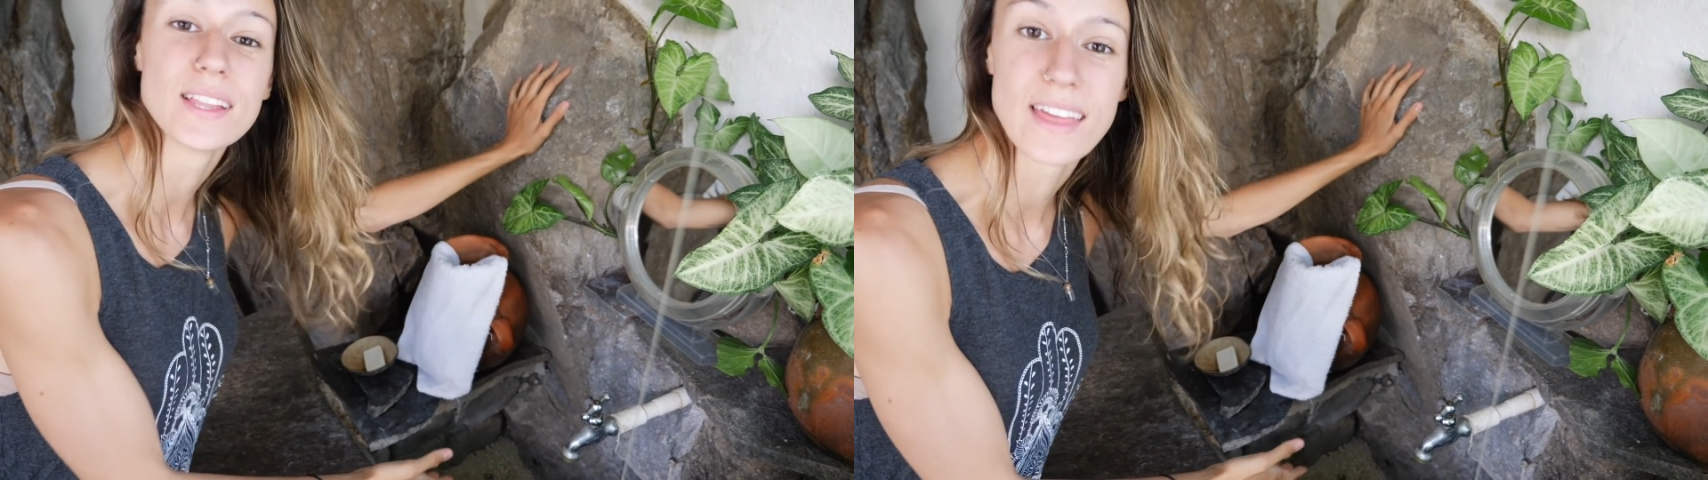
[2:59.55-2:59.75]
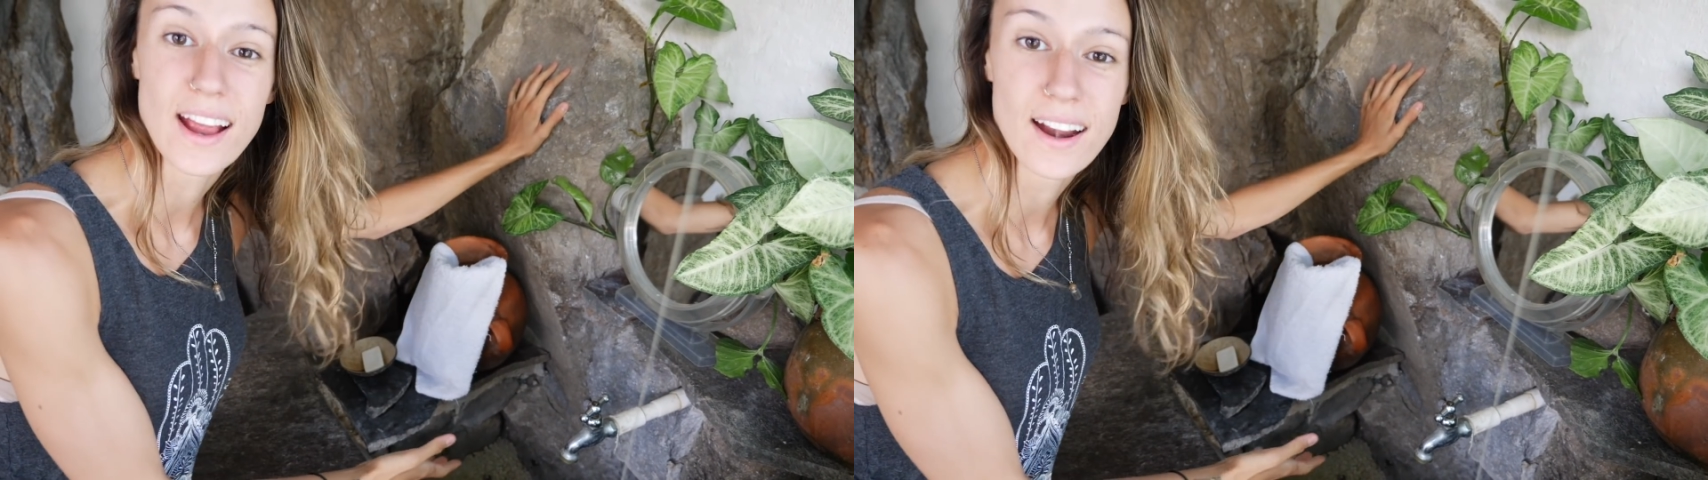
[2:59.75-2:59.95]

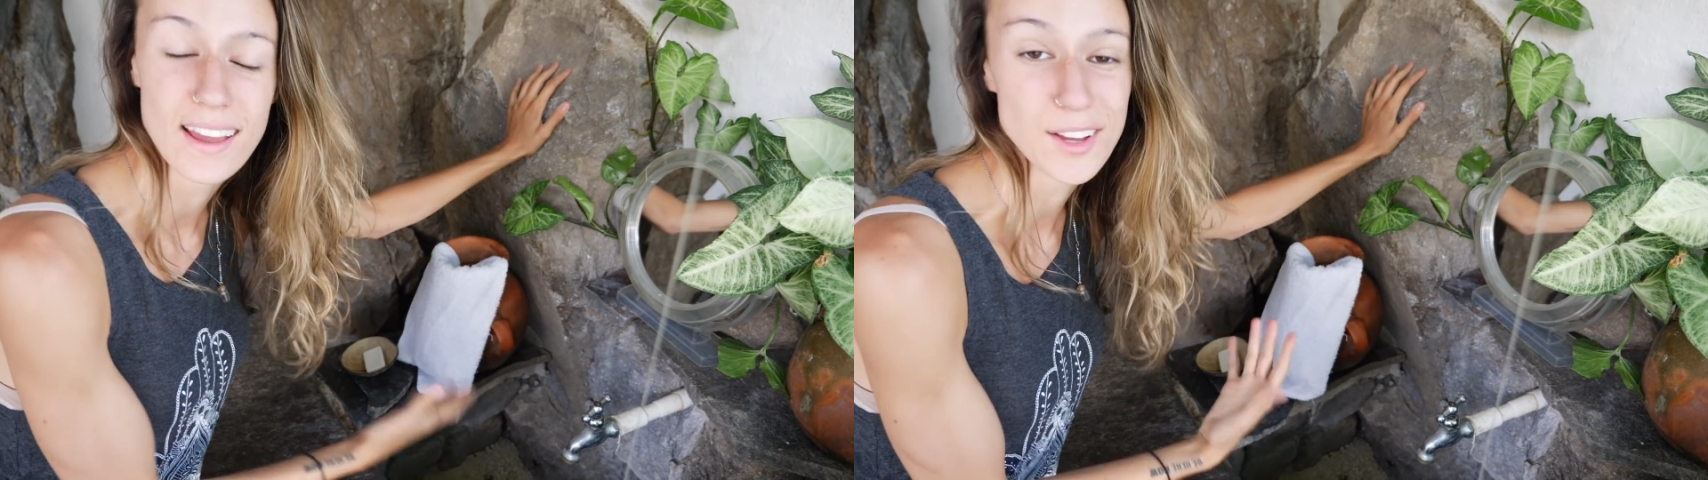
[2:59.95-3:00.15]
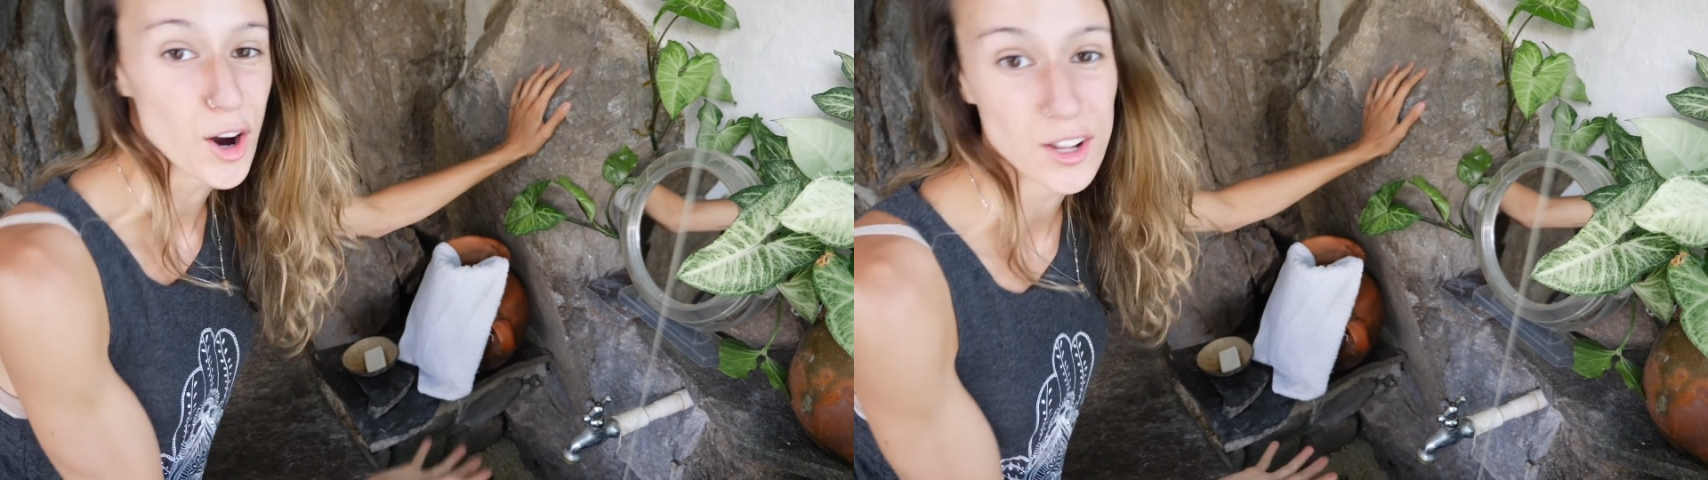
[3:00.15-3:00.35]
in there,
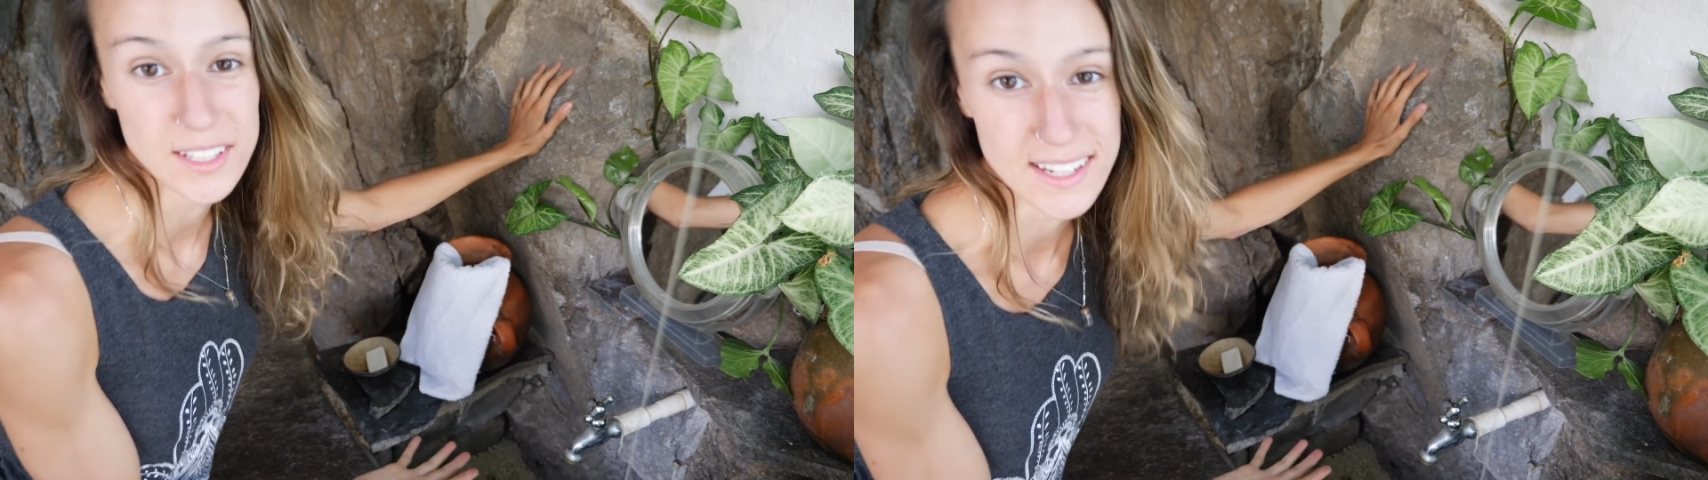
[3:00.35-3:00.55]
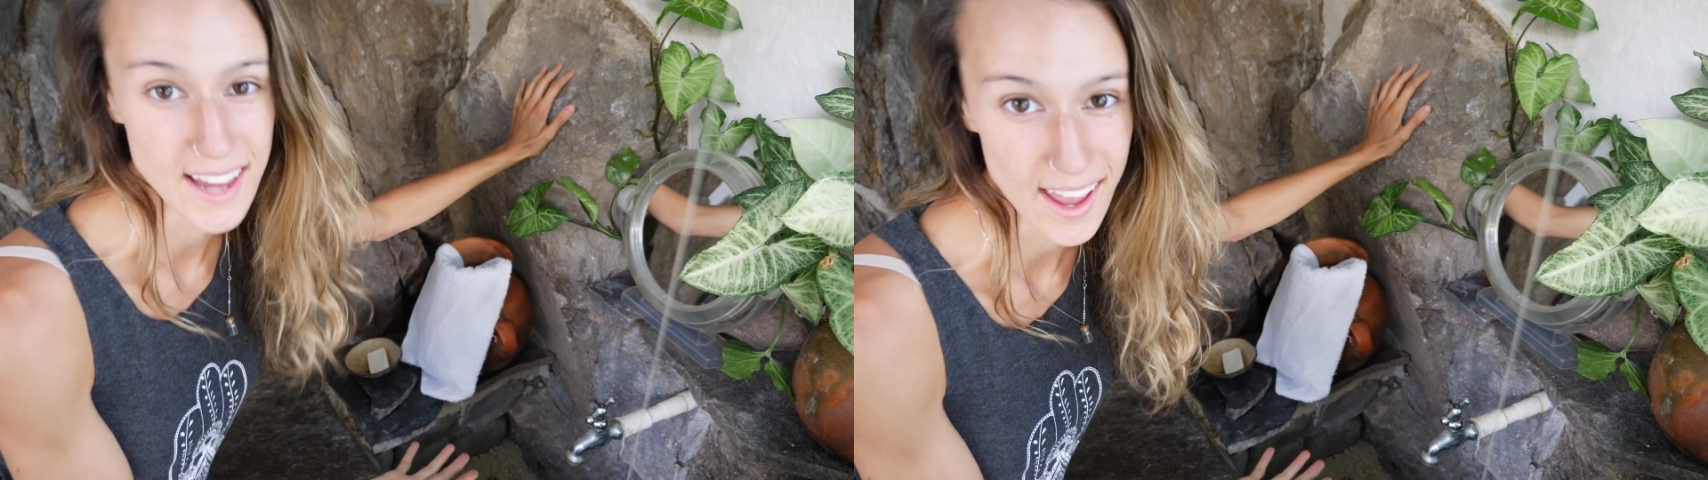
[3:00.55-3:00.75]
and called
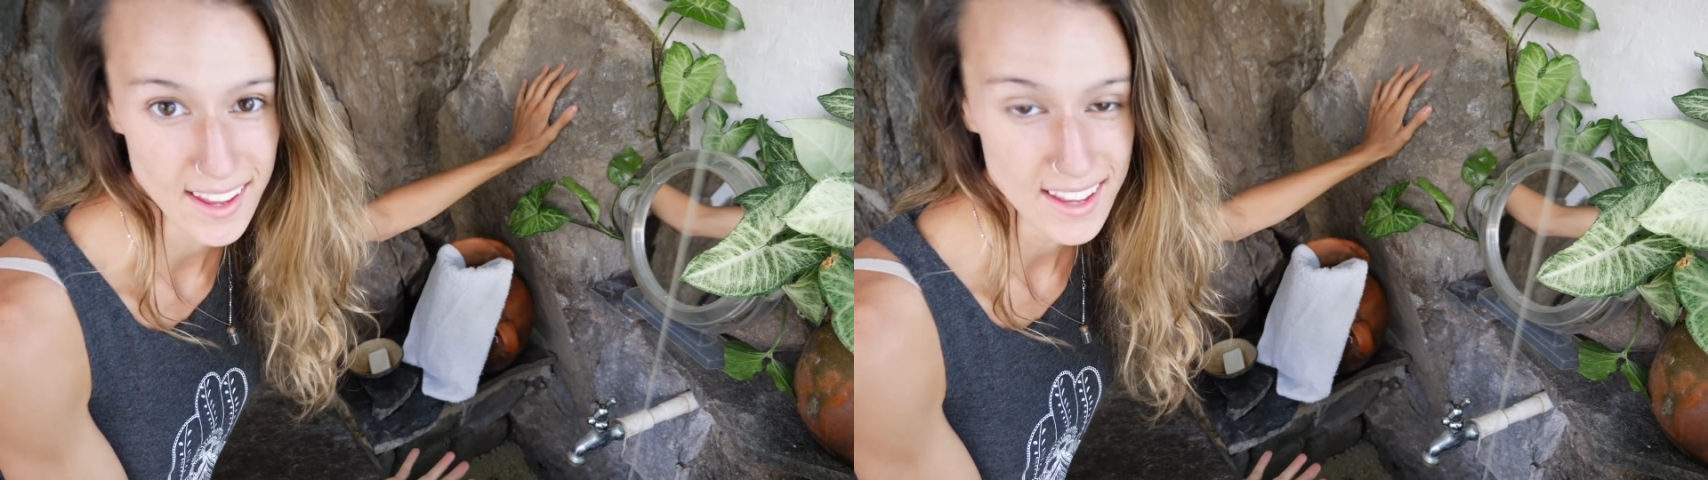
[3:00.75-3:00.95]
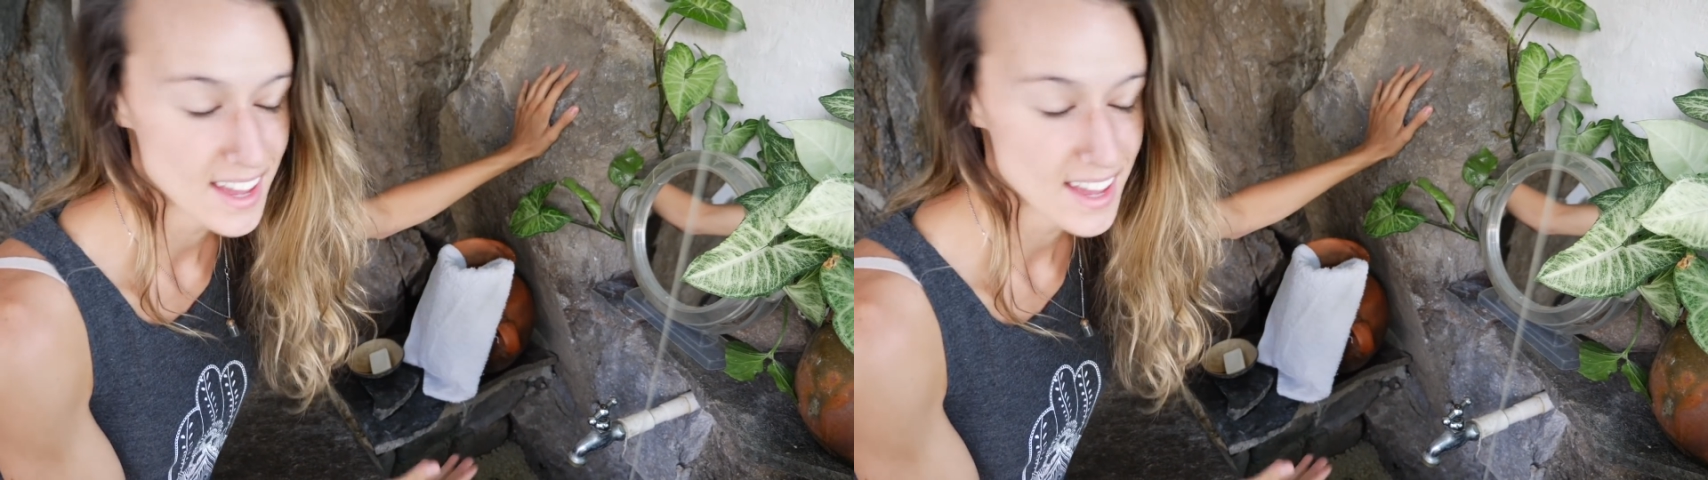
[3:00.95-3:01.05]
it a day.